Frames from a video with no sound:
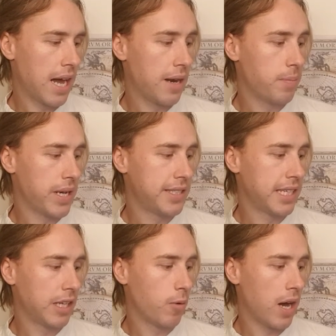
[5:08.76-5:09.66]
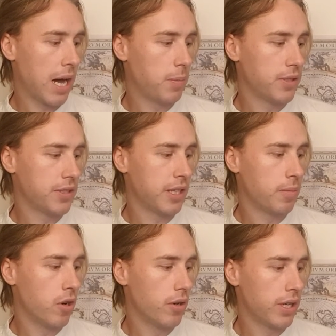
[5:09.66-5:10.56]
And basically what happens in
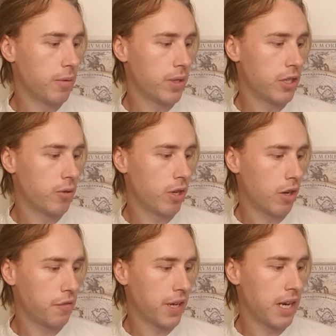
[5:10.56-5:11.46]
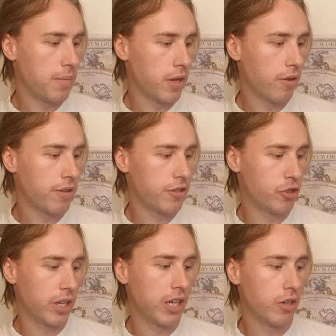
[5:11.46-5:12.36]
the morning when you do a coffee enema and
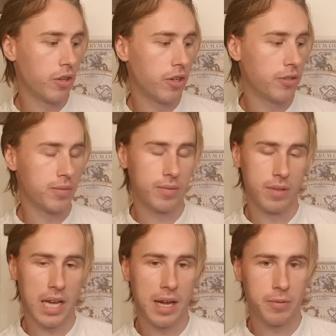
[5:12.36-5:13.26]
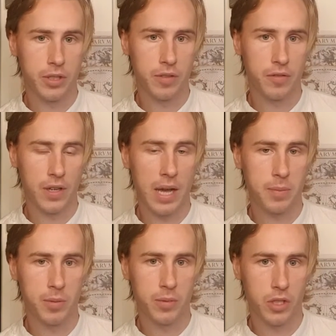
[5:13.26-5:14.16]
drink another ounce of
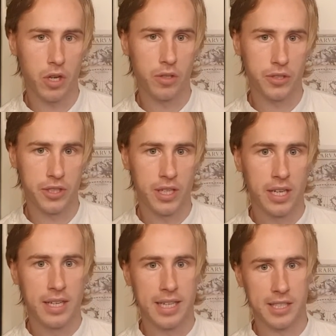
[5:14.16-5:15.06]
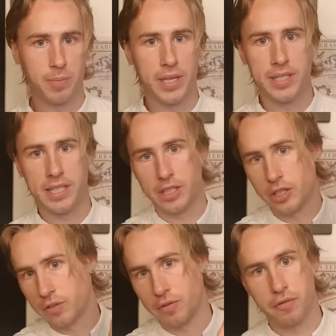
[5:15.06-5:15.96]
Epsom salts, that's basically
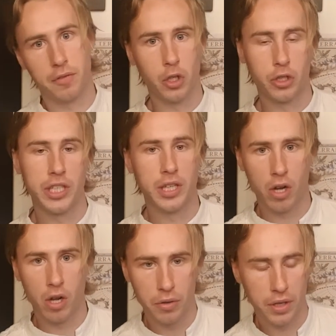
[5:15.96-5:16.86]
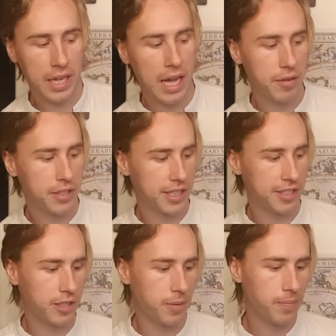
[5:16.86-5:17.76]
just flushing the whole thing out of the
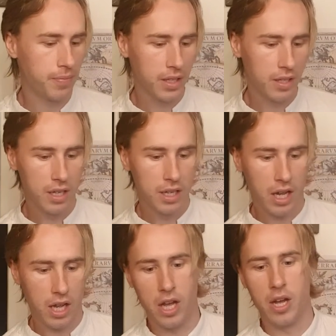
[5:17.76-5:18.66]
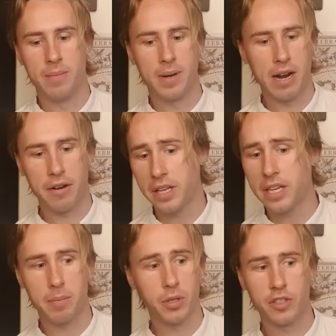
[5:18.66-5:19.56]
system. I
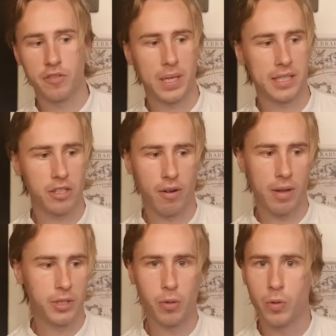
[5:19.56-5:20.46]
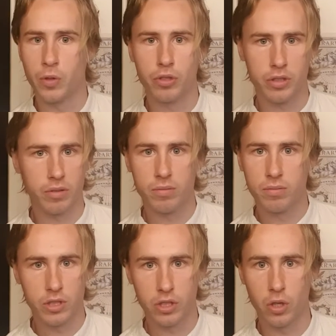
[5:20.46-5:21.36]
think I must have passed around 200
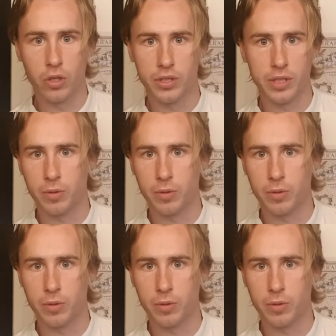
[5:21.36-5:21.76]
stones.